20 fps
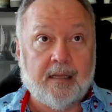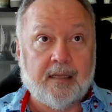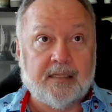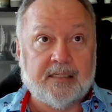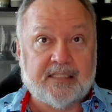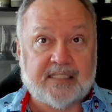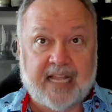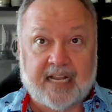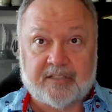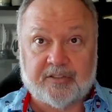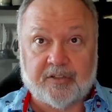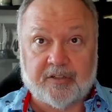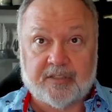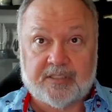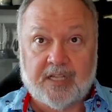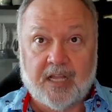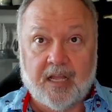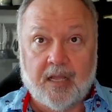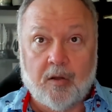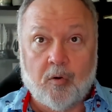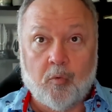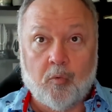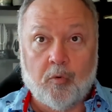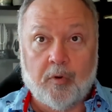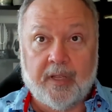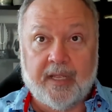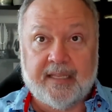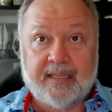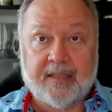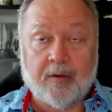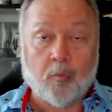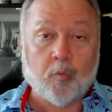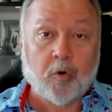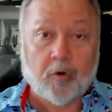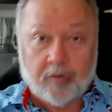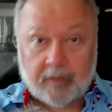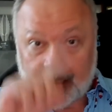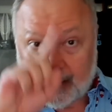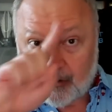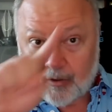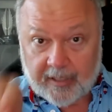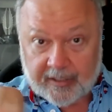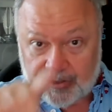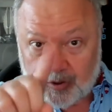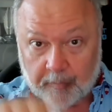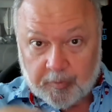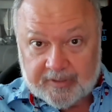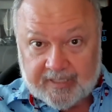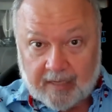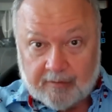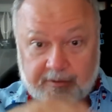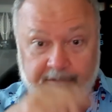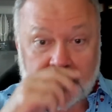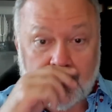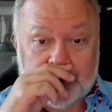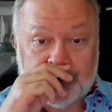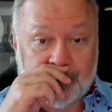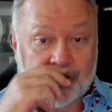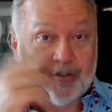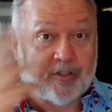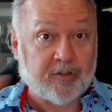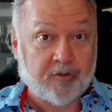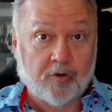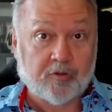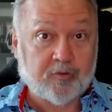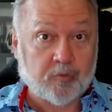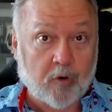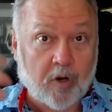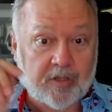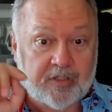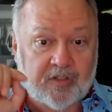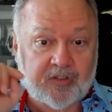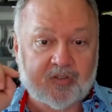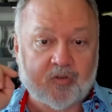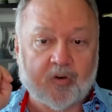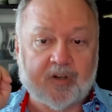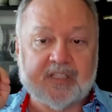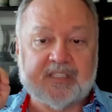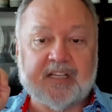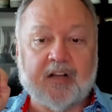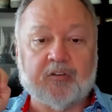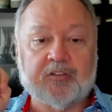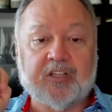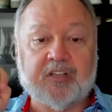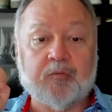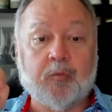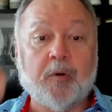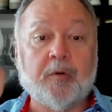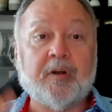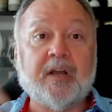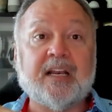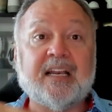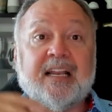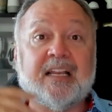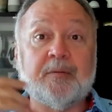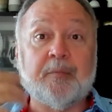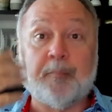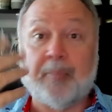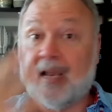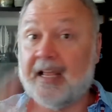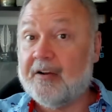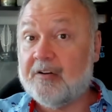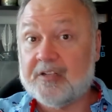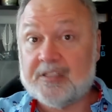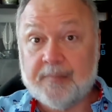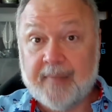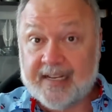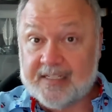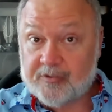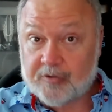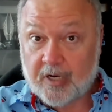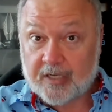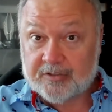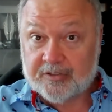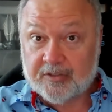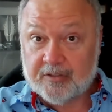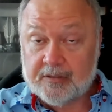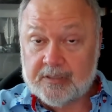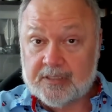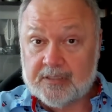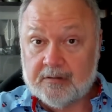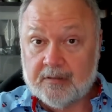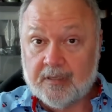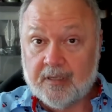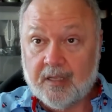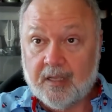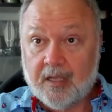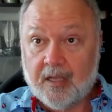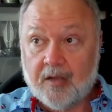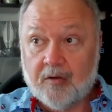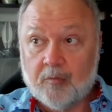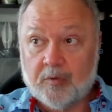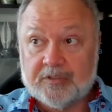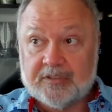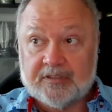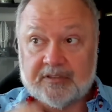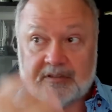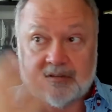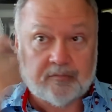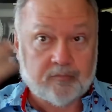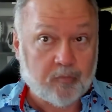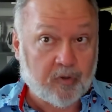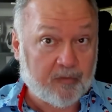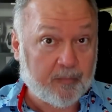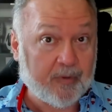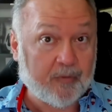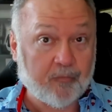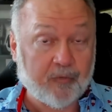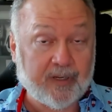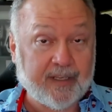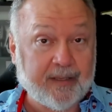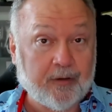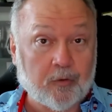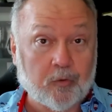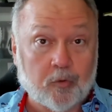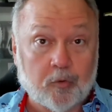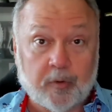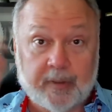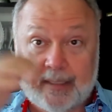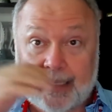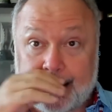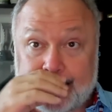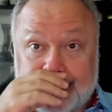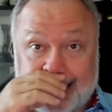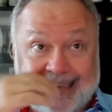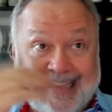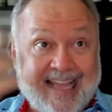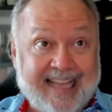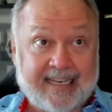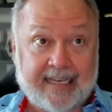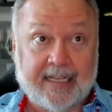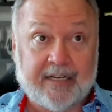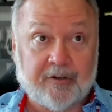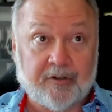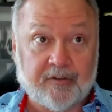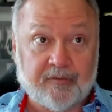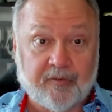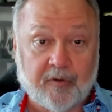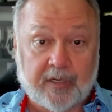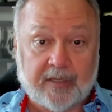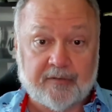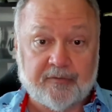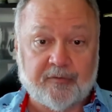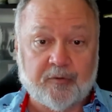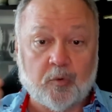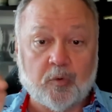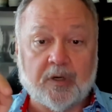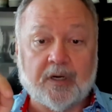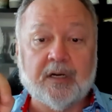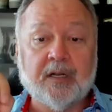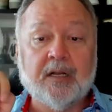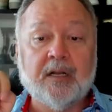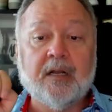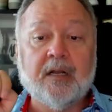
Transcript: sectors. The world editor lets you put down structures, and those were also stored as deltas. We were going to let players make structures, which would have been really cool, and they did that later in Fallout 4.